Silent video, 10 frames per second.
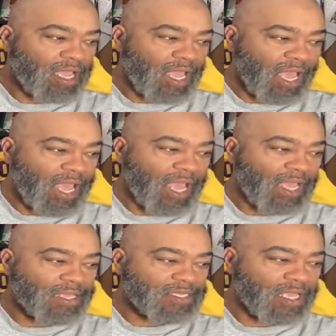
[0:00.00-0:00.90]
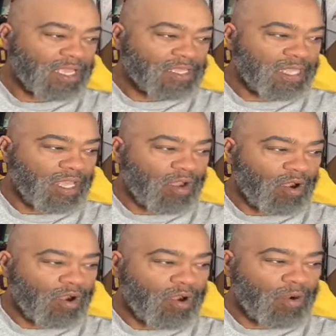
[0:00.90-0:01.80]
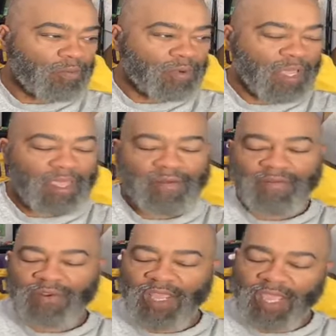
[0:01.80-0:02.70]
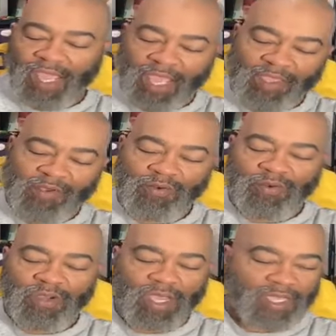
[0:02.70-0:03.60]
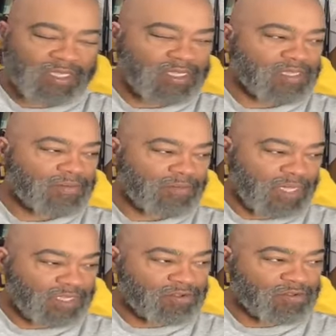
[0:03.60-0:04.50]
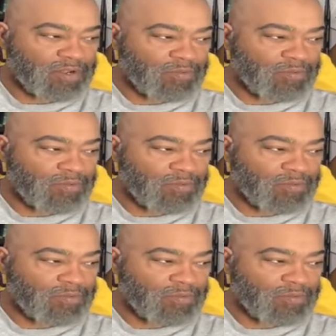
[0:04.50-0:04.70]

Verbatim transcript: as they all plan for their annual cousins beach trip.